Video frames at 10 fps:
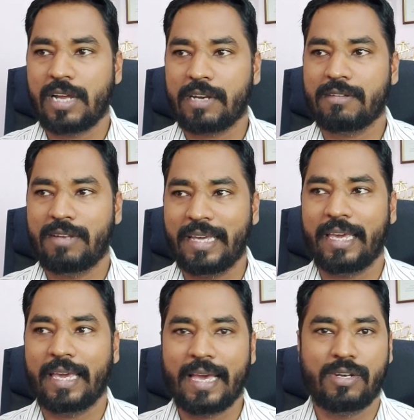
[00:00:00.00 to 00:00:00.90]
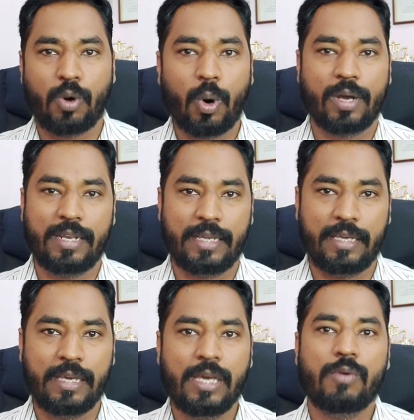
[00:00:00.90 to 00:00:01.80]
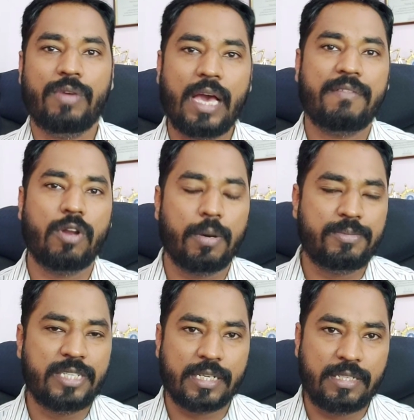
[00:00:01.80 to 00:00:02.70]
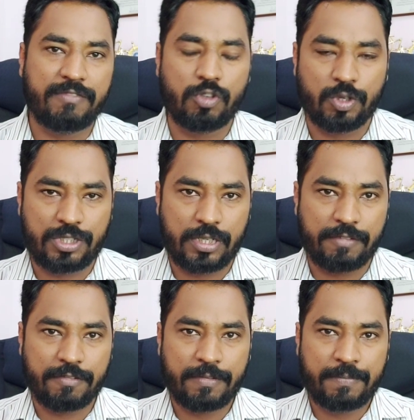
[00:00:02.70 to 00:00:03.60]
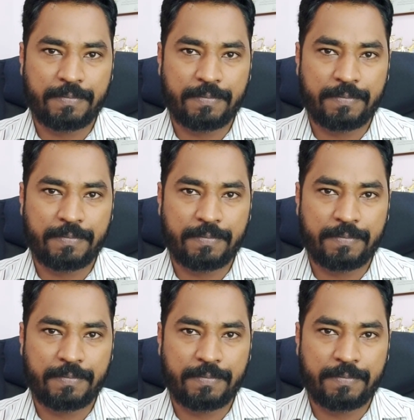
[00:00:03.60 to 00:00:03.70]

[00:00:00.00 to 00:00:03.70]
not clicking ad hocly. We have an objective to achieve.